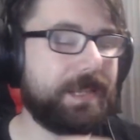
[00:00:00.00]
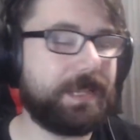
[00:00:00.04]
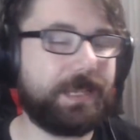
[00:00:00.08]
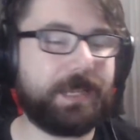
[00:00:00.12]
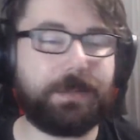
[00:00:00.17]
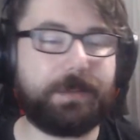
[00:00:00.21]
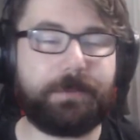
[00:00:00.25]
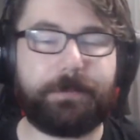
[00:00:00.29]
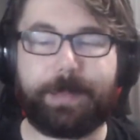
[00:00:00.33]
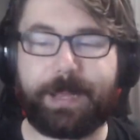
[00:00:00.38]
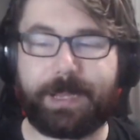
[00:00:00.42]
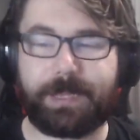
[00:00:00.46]

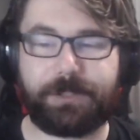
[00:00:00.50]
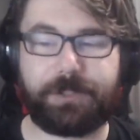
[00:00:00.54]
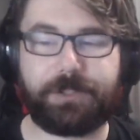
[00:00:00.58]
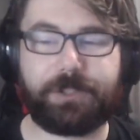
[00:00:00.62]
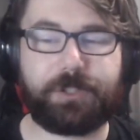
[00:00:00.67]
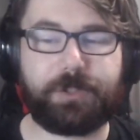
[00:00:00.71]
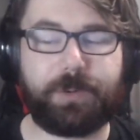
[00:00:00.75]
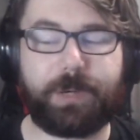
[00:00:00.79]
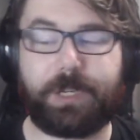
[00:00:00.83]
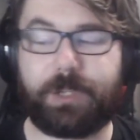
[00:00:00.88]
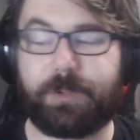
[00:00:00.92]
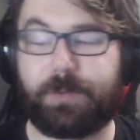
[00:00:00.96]
Double Masters
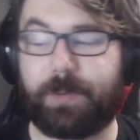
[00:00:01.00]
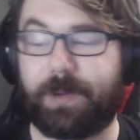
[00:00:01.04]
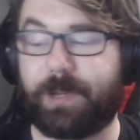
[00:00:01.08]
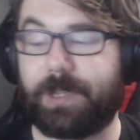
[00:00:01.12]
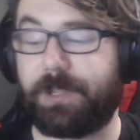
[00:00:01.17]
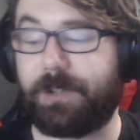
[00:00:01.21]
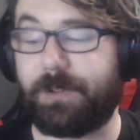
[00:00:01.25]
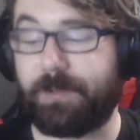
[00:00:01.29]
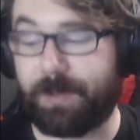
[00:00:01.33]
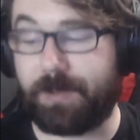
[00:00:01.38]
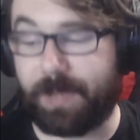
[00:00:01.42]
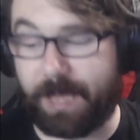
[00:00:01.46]

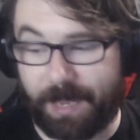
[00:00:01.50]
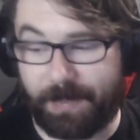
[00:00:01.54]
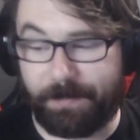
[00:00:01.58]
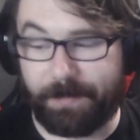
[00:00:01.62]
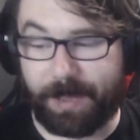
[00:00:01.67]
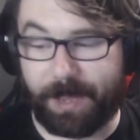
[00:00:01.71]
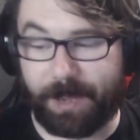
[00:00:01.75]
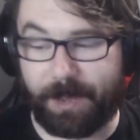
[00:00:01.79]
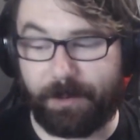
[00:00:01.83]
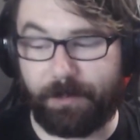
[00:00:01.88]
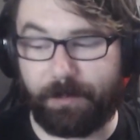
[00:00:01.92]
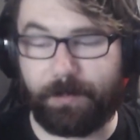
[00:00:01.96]
2022 came
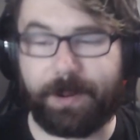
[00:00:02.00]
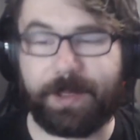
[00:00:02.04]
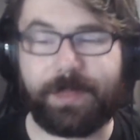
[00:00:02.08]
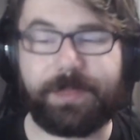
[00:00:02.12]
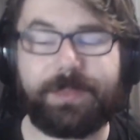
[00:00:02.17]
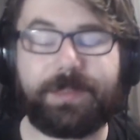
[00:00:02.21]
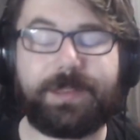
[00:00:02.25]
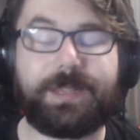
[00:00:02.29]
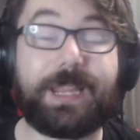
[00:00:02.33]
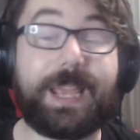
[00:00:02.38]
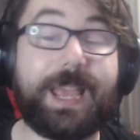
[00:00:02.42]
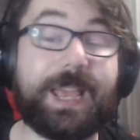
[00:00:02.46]
out
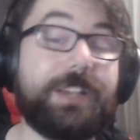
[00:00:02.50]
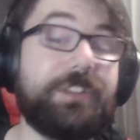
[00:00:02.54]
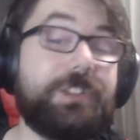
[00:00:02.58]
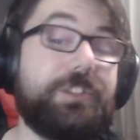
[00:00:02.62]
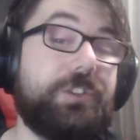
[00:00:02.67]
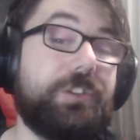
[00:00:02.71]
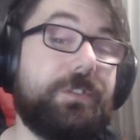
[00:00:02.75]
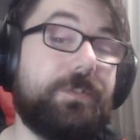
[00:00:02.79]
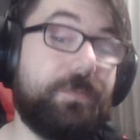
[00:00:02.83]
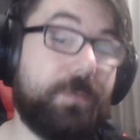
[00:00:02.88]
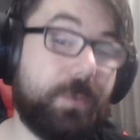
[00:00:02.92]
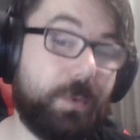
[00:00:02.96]
with
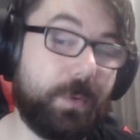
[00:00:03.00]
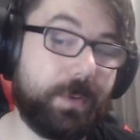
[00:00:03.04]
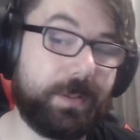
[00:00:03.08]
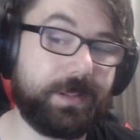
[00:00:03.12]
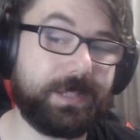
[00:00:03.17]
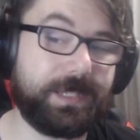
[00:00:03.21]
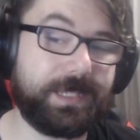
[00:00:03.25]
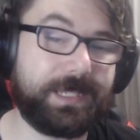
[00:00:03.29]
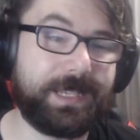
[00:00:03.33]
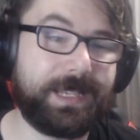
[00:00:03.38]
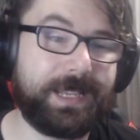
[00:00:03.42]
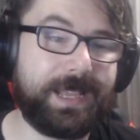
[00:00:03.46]
textured
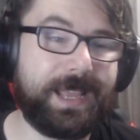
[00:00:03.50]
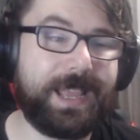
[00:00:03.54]
foils,